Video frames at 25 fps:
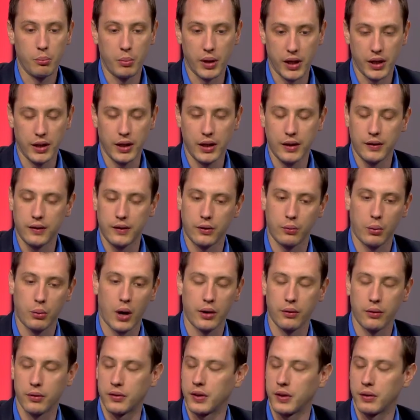but he needs his
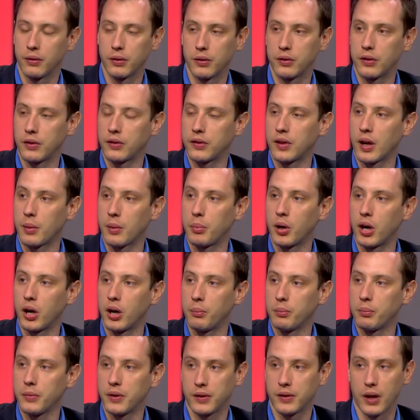wide receivers to step
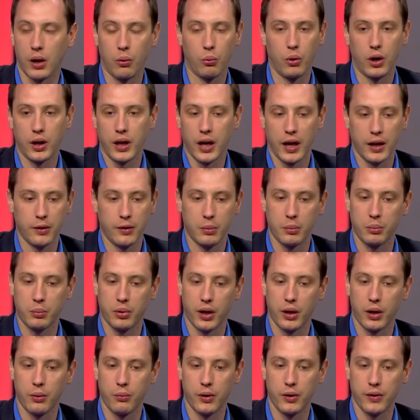up. He's got one guy he's been
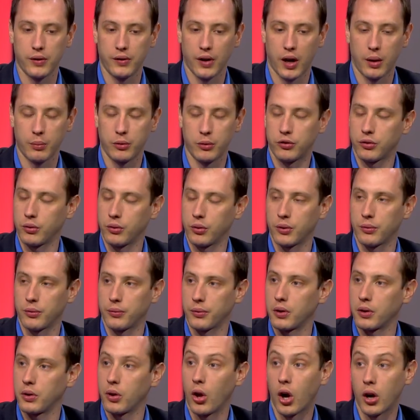playing with, Tommy Shuler,
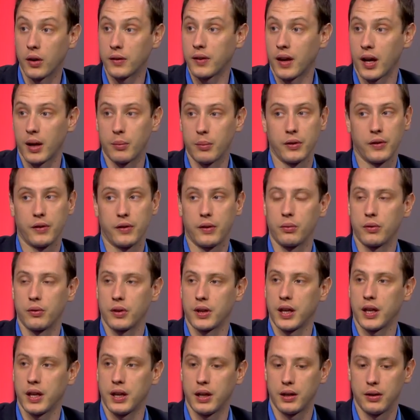for a long time since he
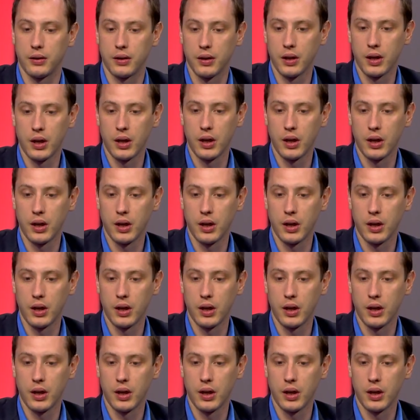was a kid.